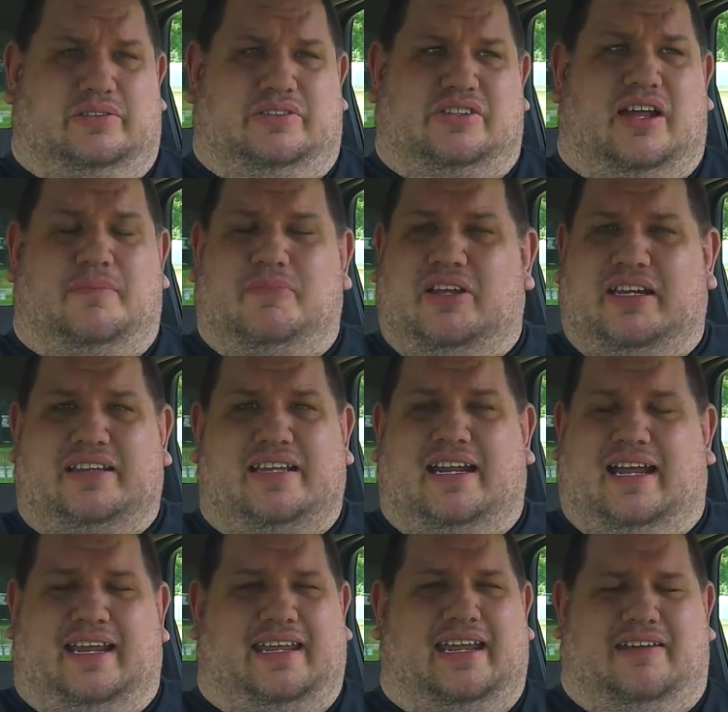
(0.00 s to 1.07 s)
something like
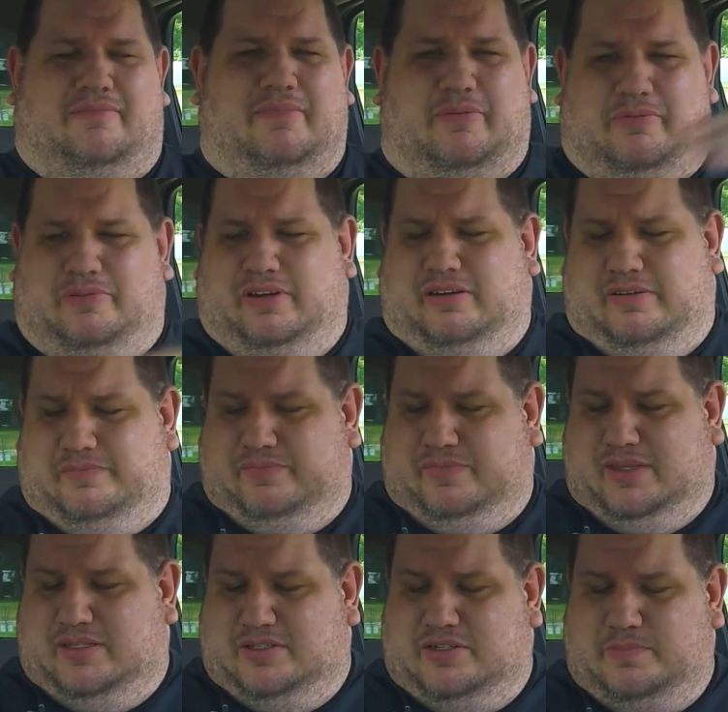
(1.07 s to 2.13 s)
that, I can't remember.
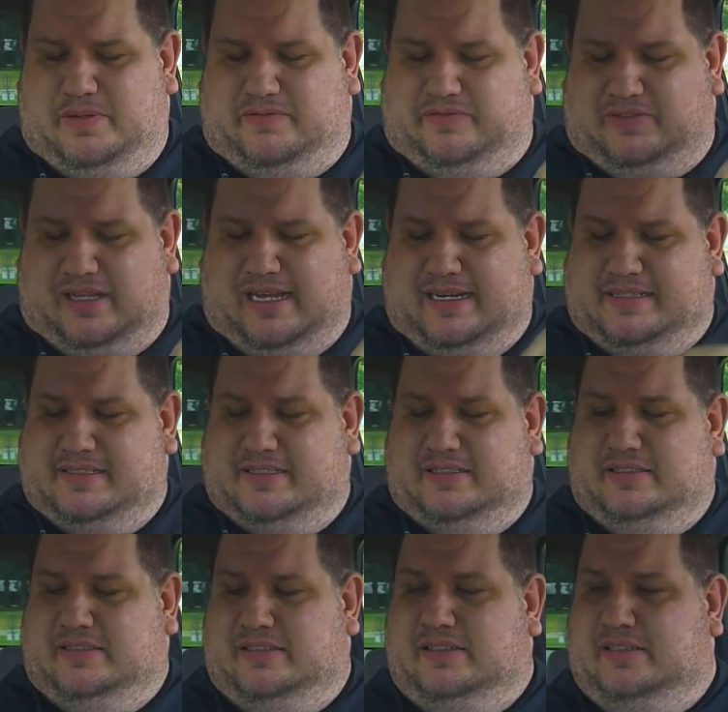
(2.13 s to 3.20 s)
Stupid flies.
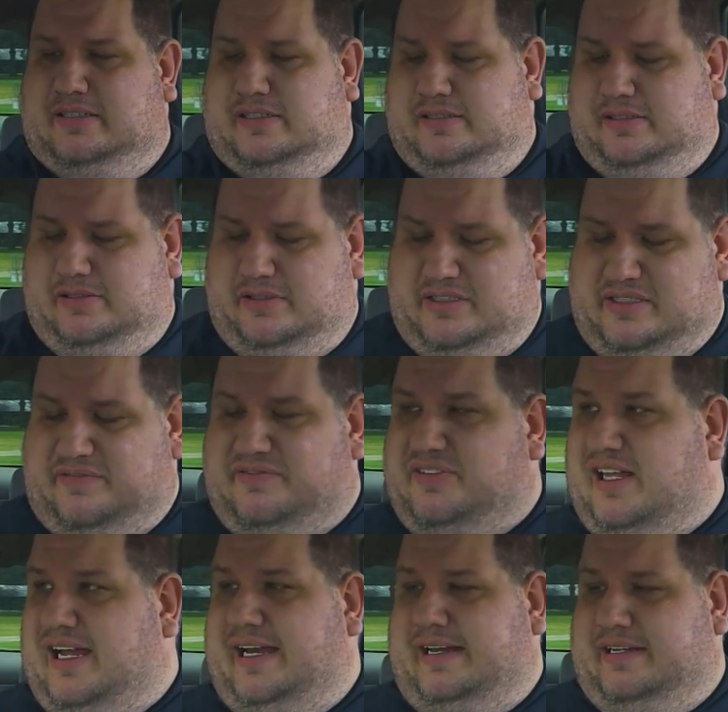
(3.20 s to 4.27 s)
There is a
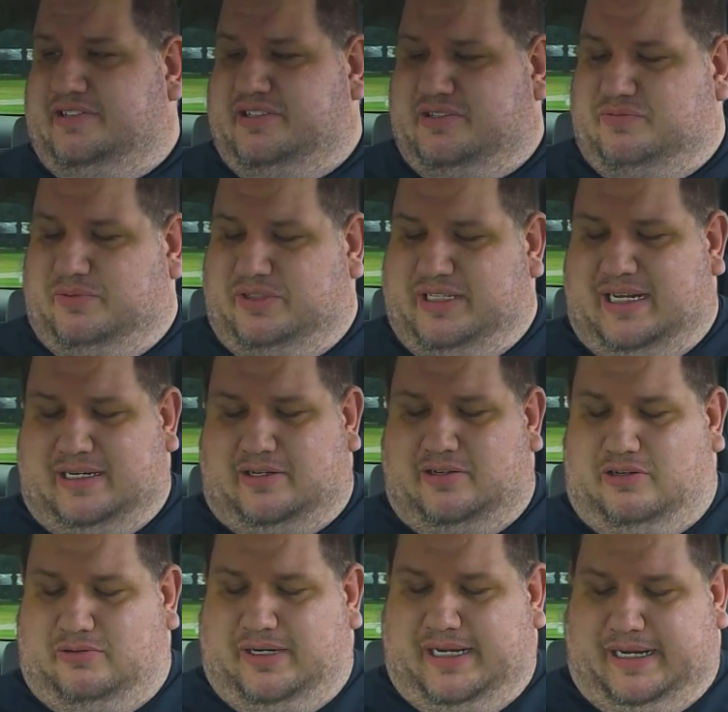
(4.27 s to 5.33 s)
fly that just will not go
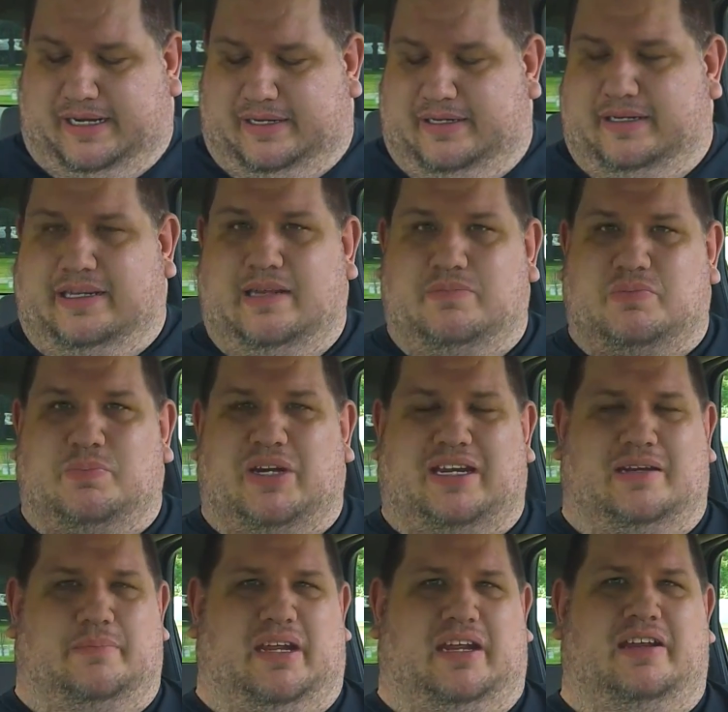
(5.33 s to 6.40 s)
away. He keeps
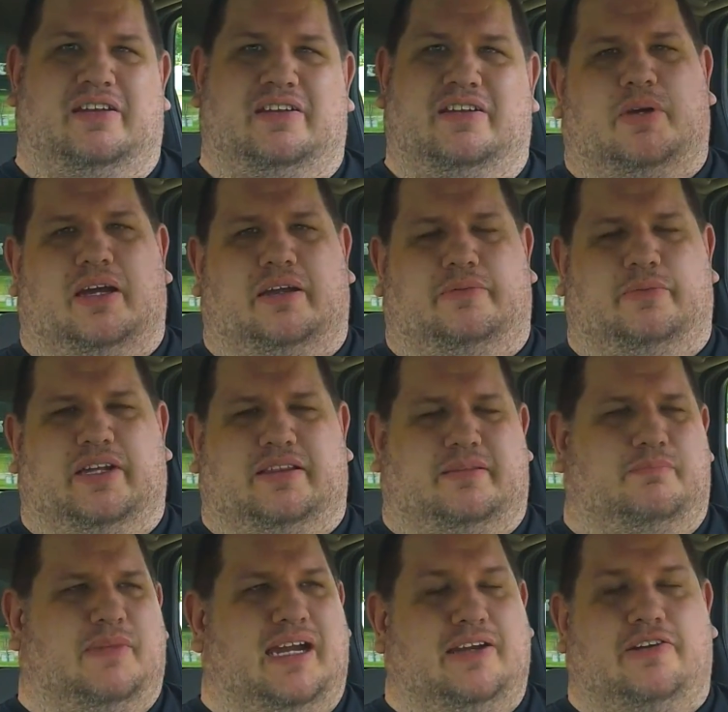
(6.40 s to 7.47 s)
biting me. But
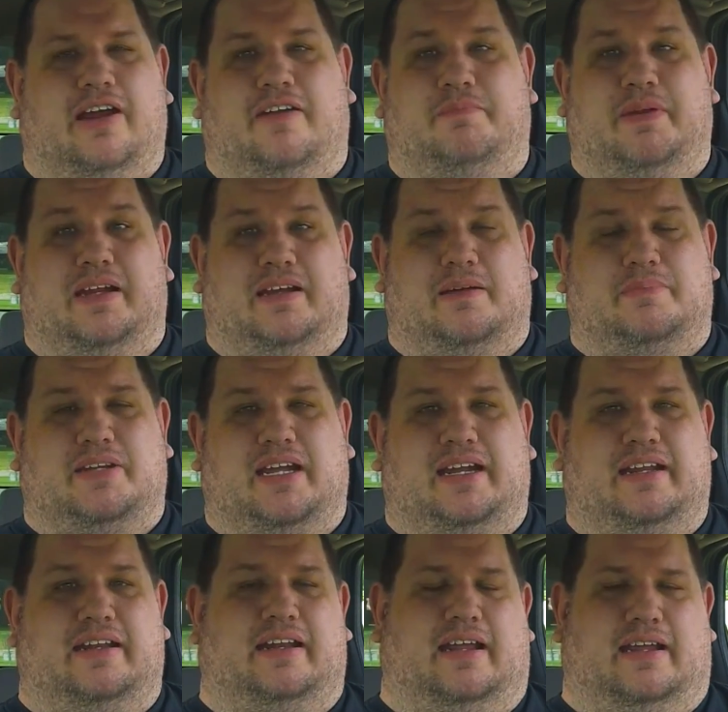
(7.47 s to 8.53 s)
with Minecraft being
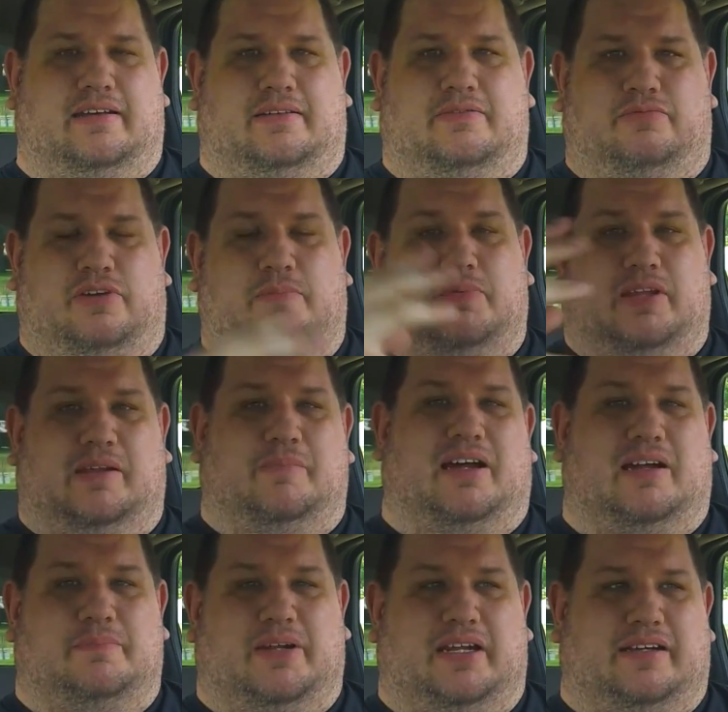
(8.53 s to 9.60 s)
updated and replay
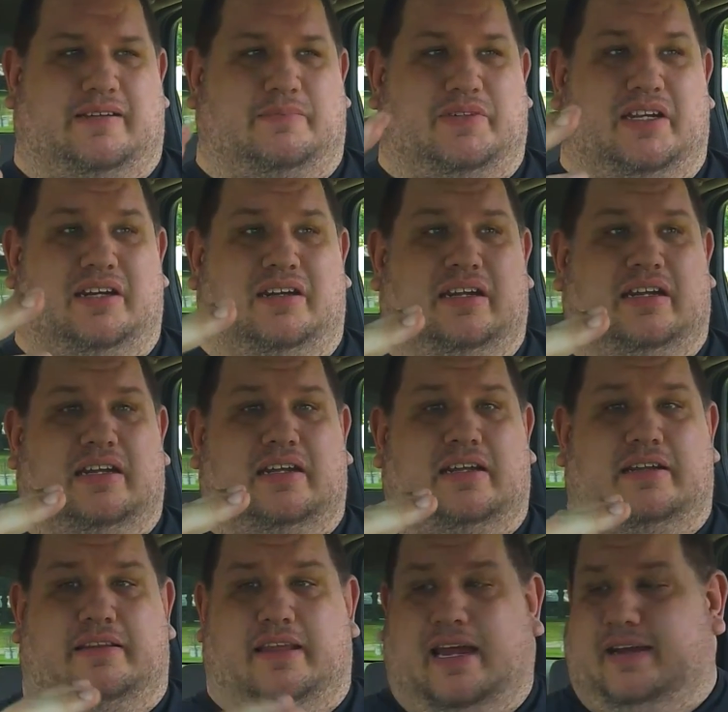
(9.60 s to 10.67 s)
mod being updated,
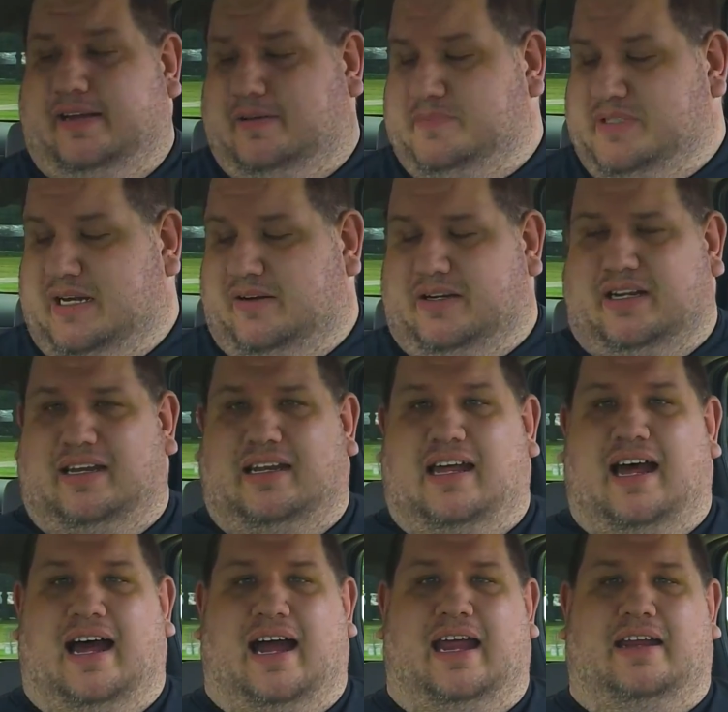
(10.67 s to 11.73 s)
that helps out a
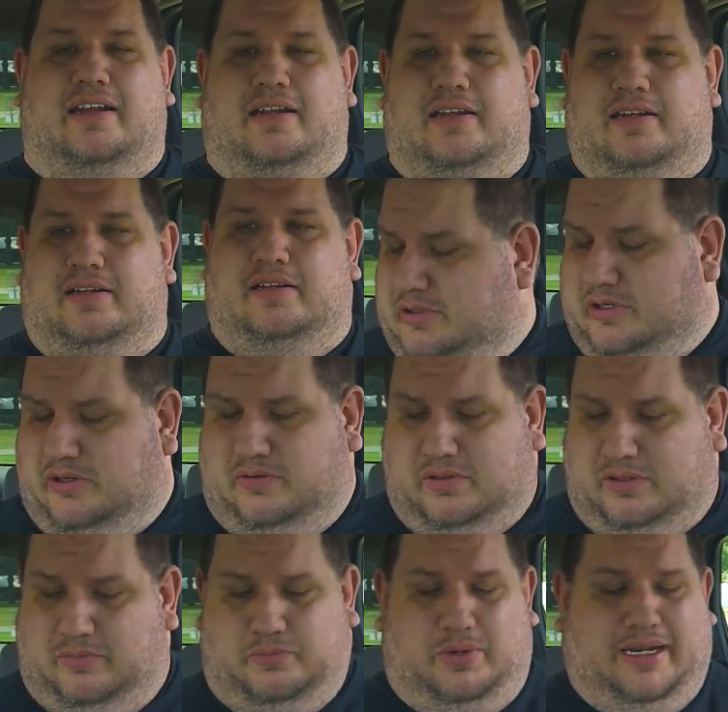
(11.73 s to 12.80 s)
lot. Go
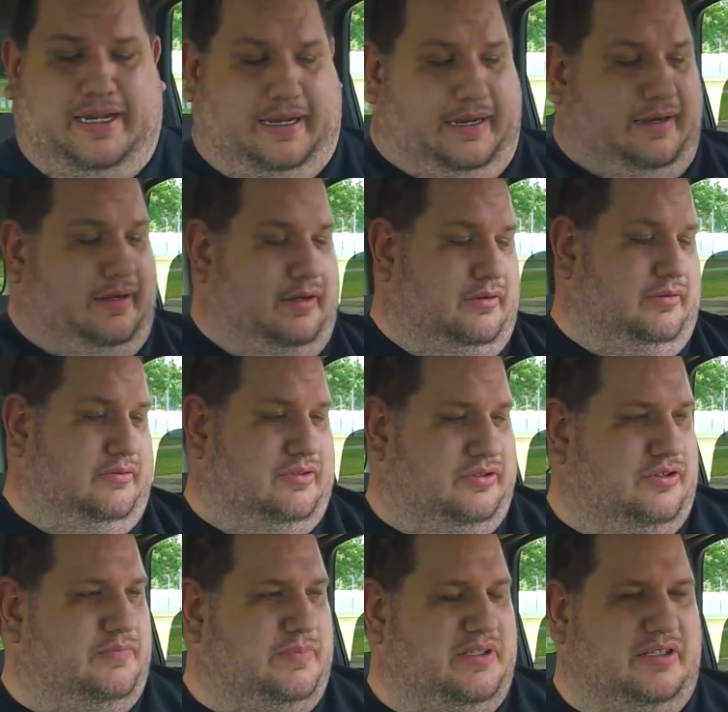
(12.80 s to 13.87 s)
away, you
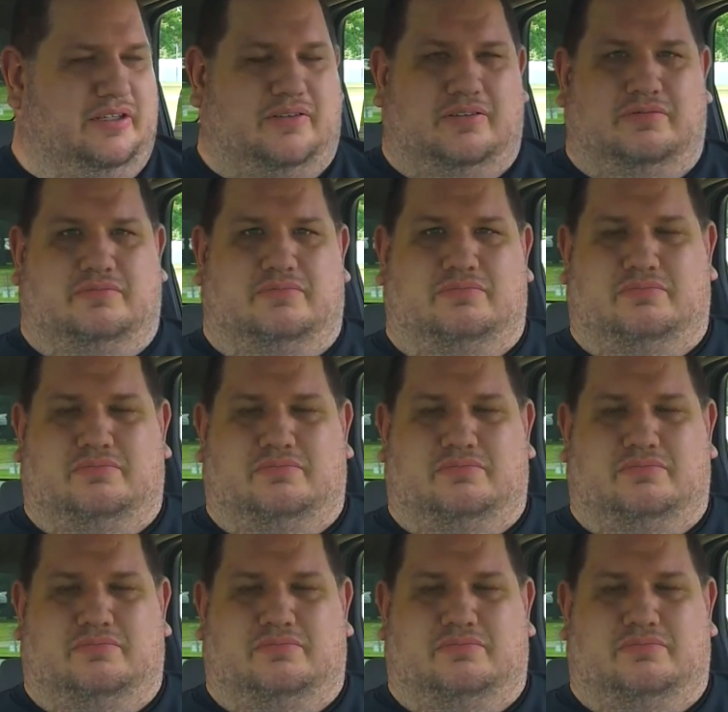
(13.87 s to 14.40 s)
stupid little...